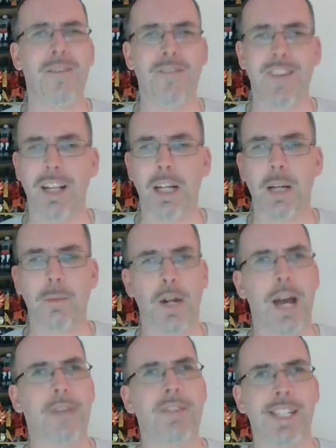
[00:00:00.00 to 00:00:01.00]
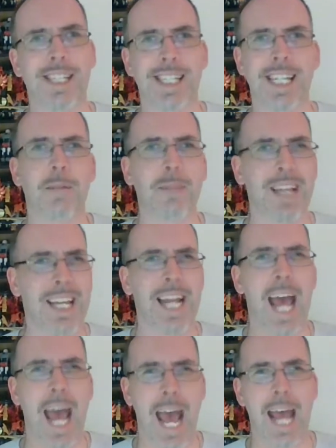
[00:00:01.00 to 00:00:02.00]
I feel like I'm going to have to see him in
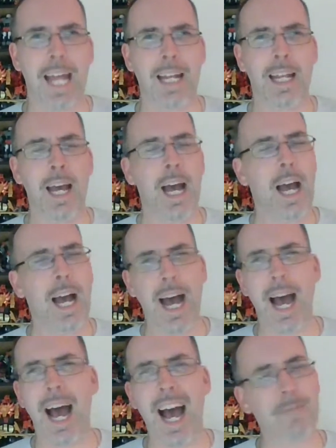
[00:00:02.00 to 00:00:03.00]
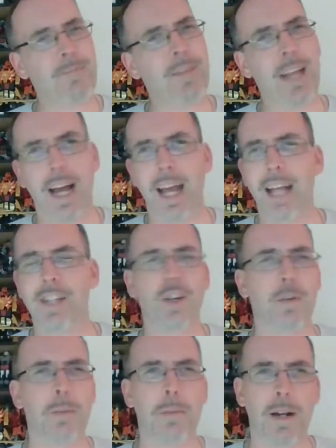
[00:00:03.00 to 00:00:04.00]
hand. Is he
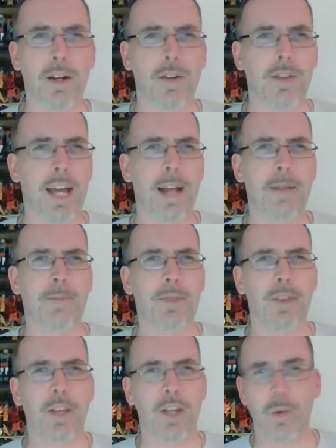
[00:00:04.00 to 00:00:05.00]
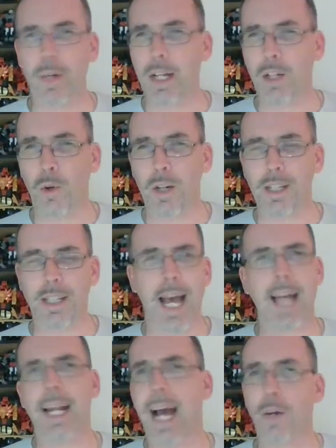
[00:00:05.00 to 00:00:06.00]
going to be better than the Unique Toys
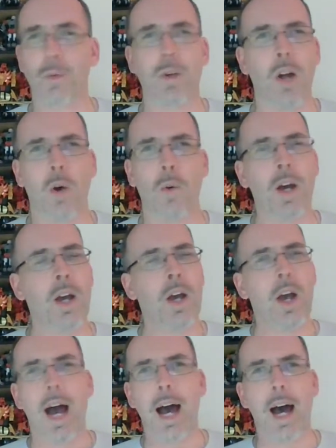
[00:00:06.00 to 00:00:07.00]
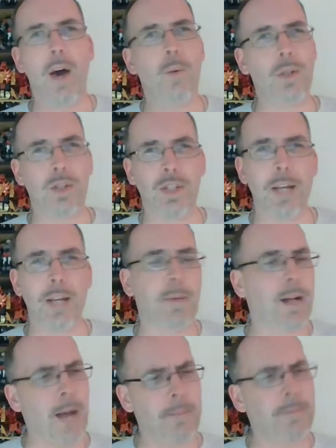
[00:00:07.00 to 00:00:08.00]
lad? I don't know. We'll see.
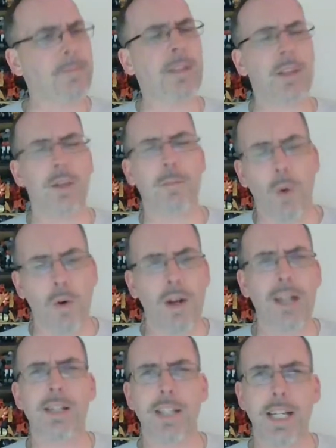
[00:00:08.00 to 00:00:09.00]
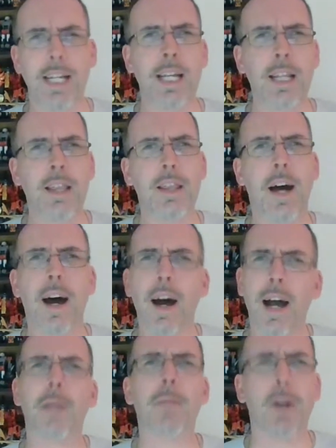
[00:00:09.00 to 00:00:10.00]
But the more I see, the
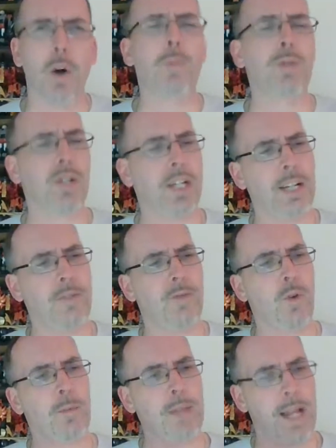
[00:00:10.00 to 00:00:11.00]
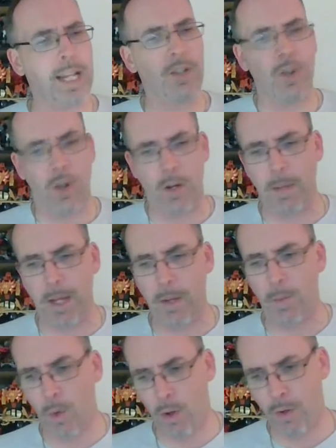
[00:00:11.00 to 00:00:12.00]
higher my hopes are getting for him that he's going to be
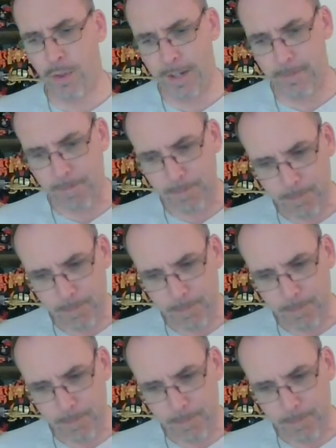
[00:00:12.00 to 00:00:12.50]
worth it.